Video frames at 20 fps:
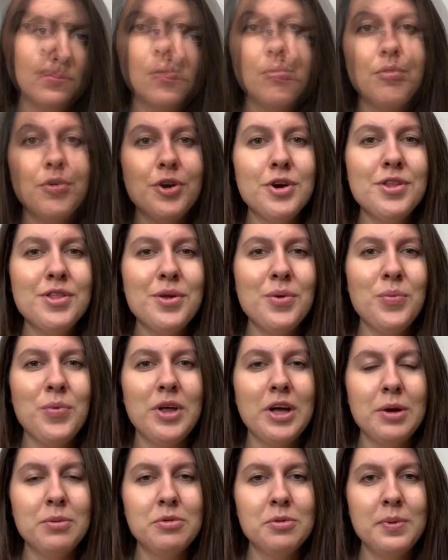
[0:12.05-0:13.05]
First,
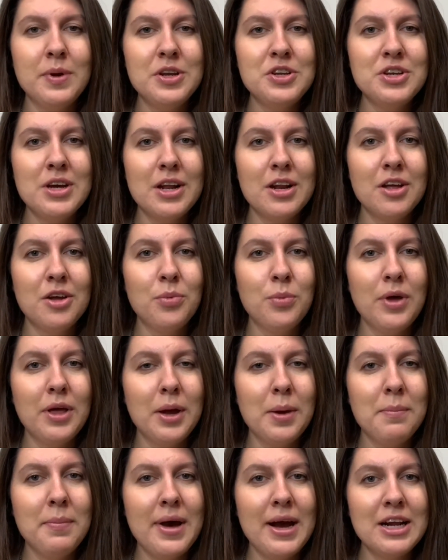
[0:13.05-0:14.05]
welcome to my channel.
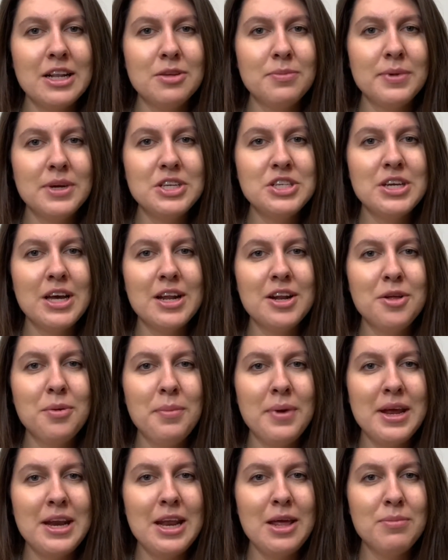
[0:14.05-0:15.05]
Welcome back to my channel.
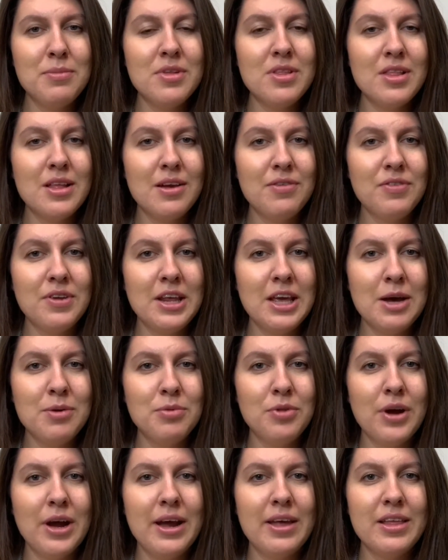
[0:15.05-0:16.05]
My name is Stephanie. I'm
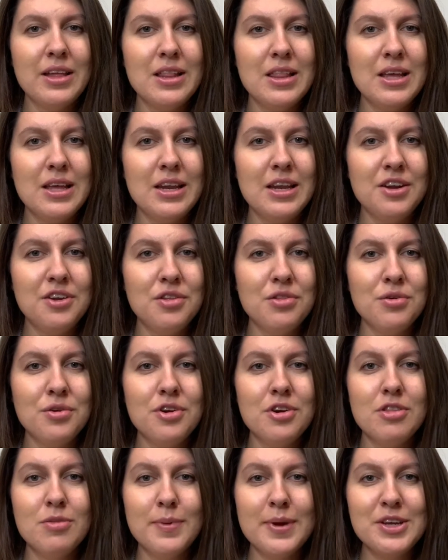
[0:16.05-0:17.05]
Long Island's eating
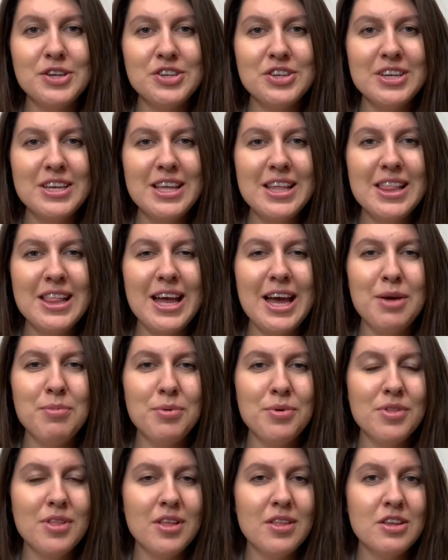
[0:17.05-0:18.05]
disorder specialist. I
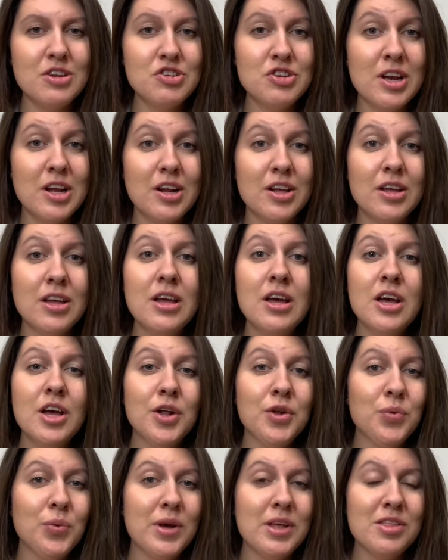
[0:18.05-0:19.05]
post on this channel
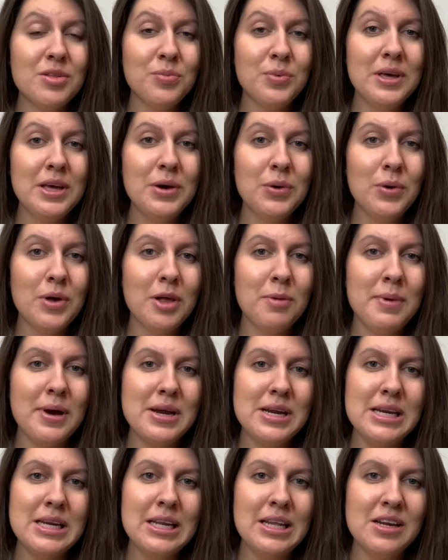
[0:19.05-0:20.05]
twice a week, all
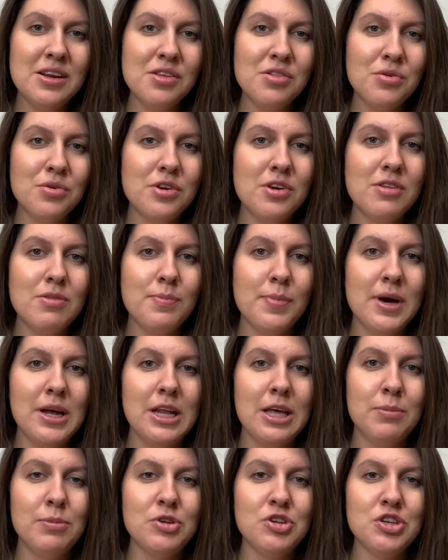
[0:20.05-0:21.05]
about eating disorders,
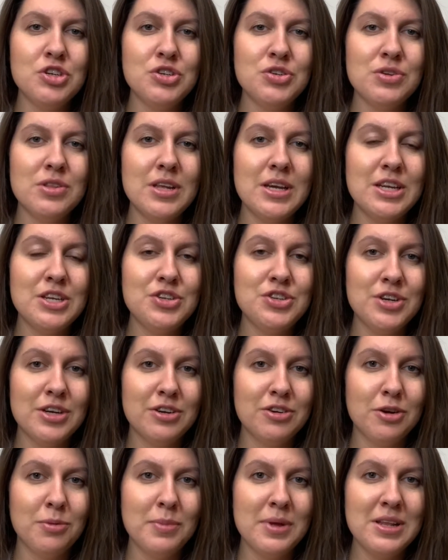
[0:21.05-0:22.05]
body image issues, and
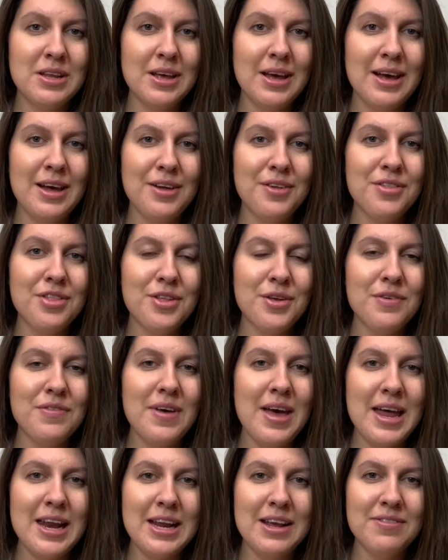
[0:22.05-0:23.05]
general mental health. So if
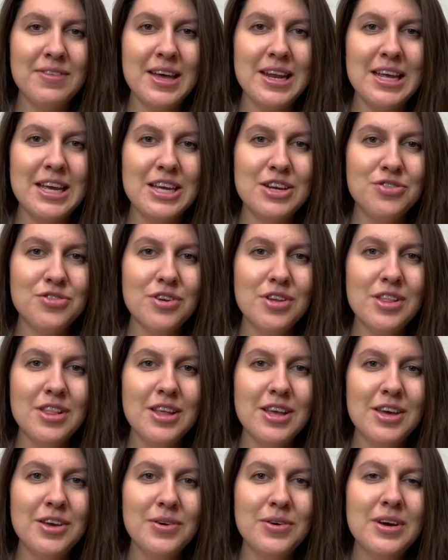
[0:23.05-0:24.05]
any of that interests
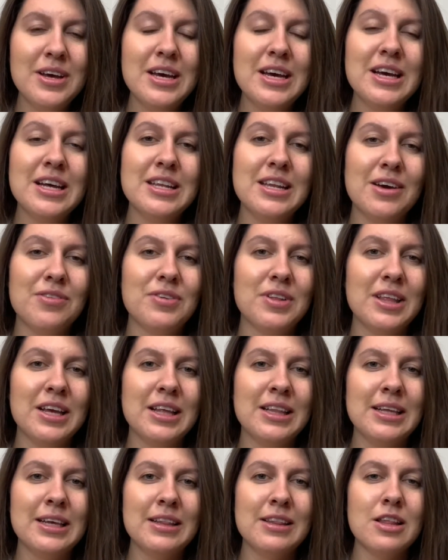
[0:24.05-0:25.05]
you, definitely
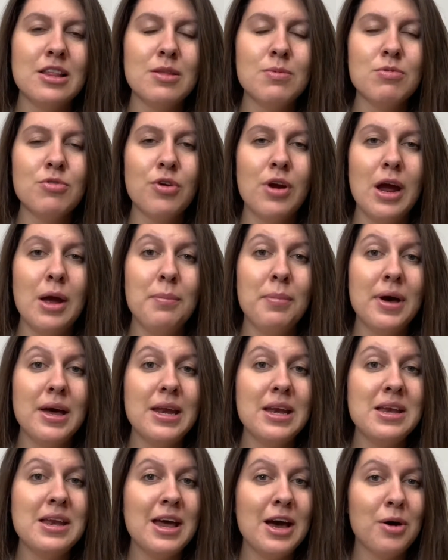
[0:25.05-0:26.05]
click the subscribe
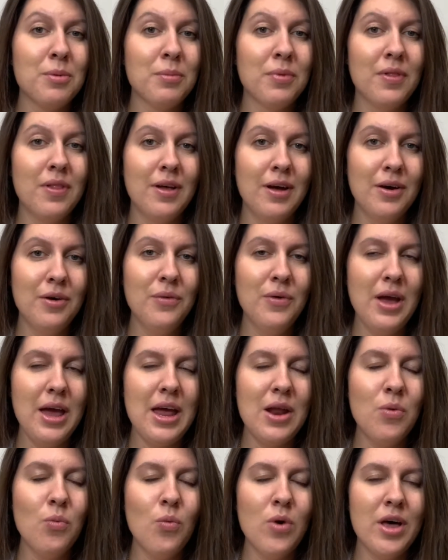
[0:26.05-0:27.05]
button down below.
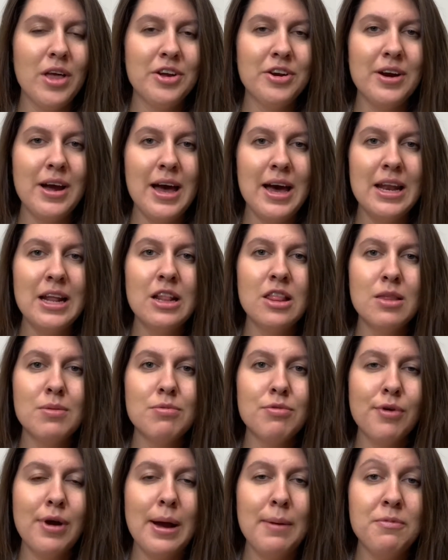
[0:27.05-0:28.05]
And while you're at it,
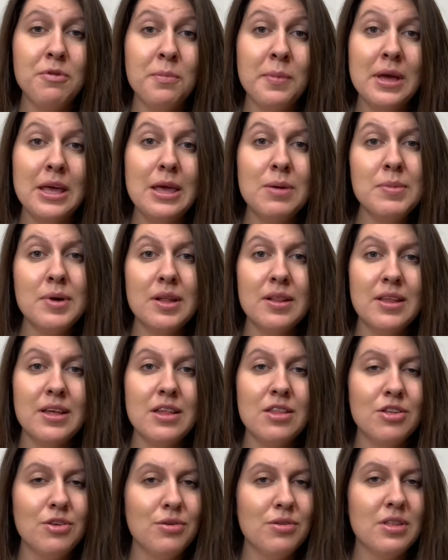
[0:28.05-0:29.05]
subscribe to my email
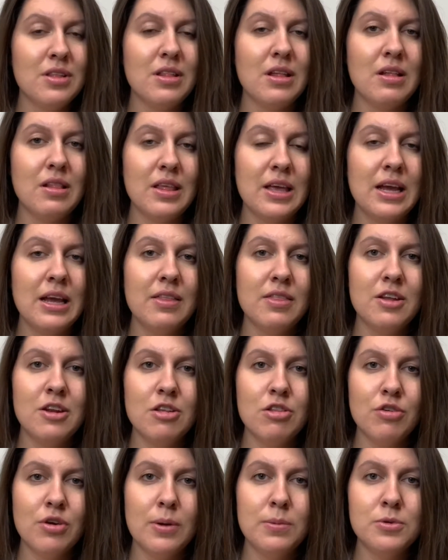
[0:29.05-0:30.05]
list using the link in the
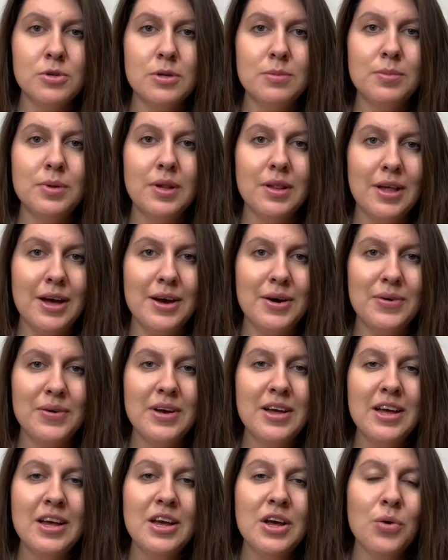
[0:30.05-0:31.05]
description below.
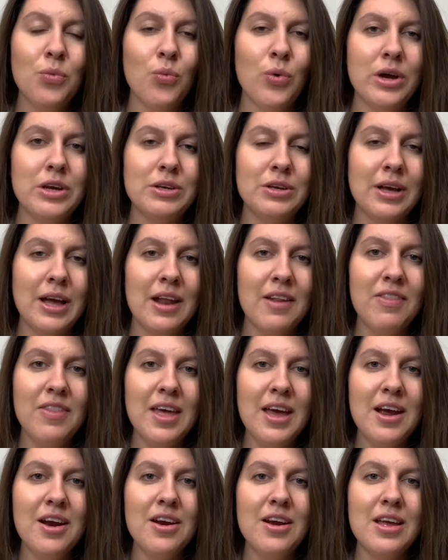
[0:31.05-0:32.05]
What you'll get
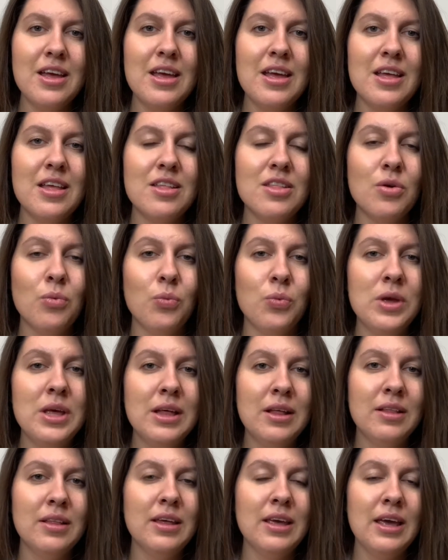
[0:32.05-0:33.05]
there is
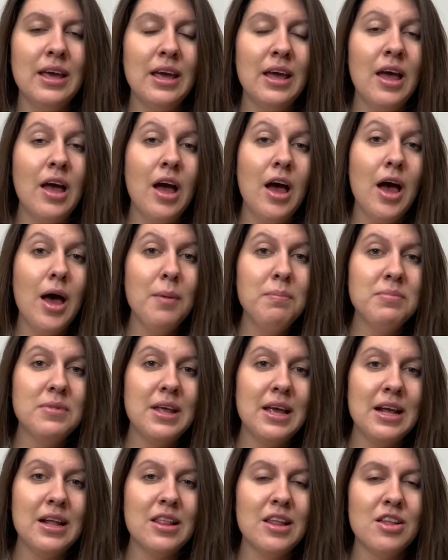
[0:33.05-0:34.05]
weekly
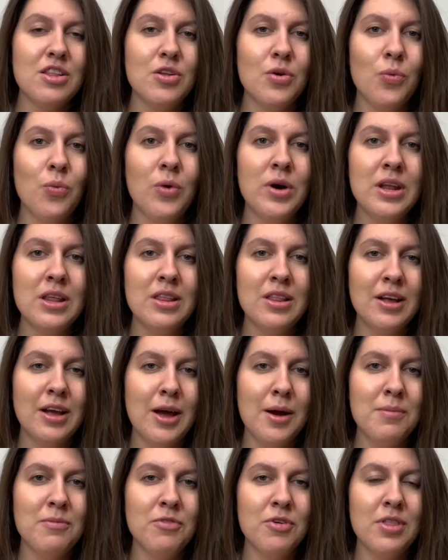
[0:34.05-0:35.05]
updates as to what is to
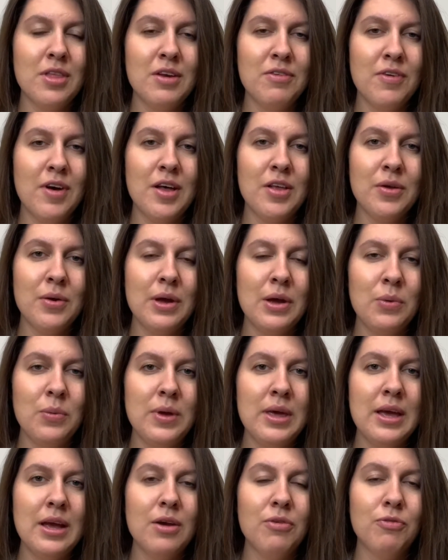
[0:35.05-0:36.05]
come for the following
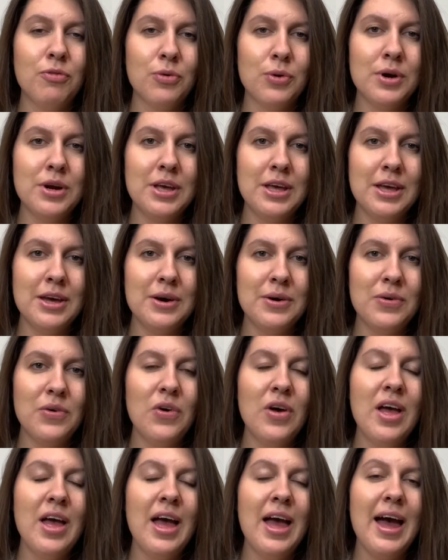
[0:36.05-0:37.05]
week for you,
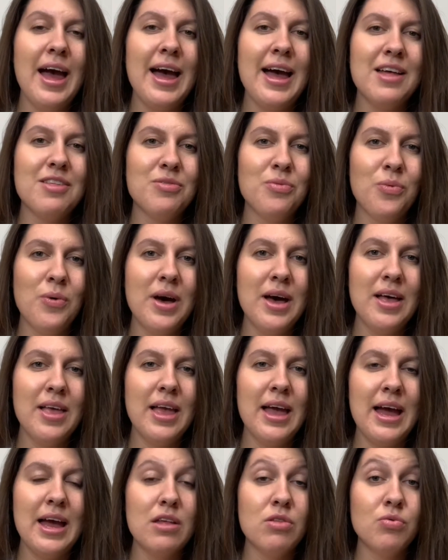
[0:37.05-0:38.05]
as
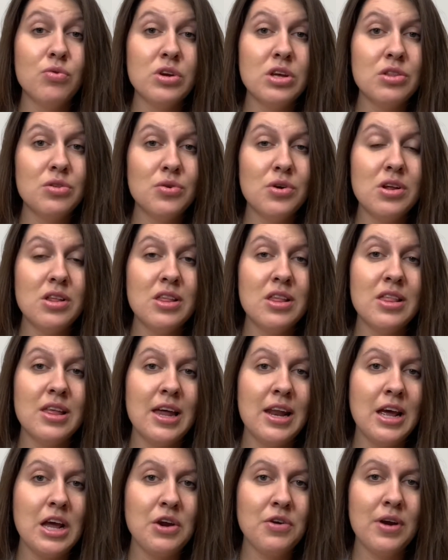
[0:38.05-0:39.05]
well as resources
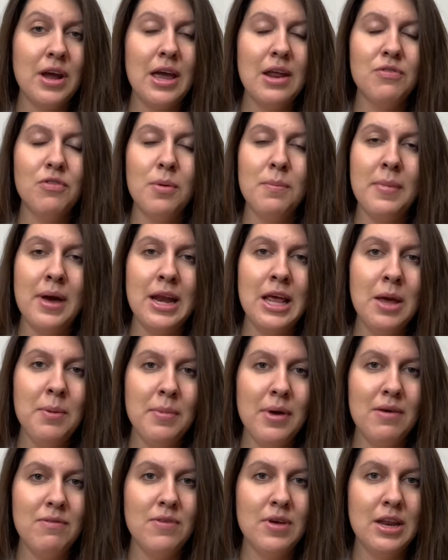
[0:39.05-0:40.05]
that I create for many of
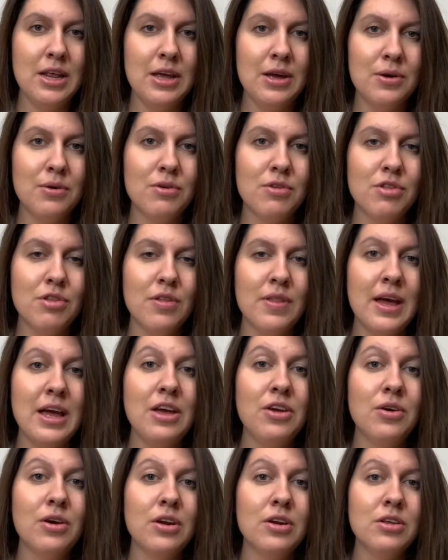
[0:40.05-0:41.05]
my videos so that
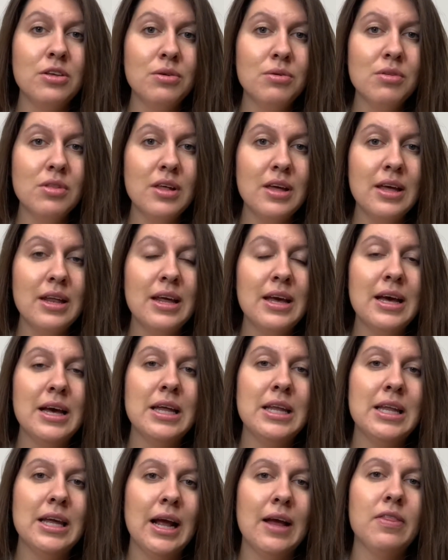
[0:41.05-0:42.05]
you can use it
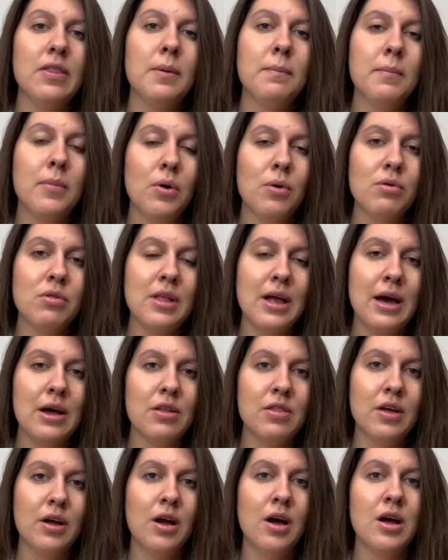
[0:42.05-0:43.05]
to get the most out
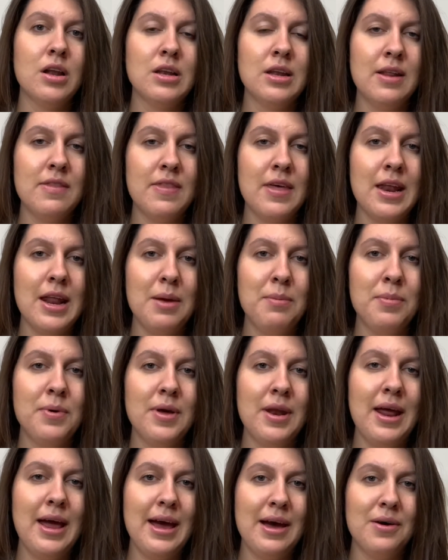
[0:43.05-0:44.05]
of the content that I
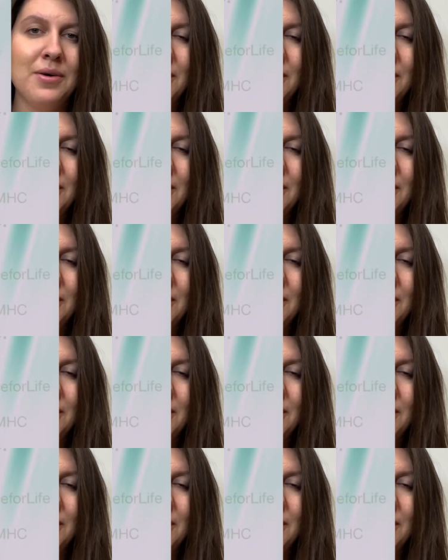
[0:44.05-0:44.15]
put out.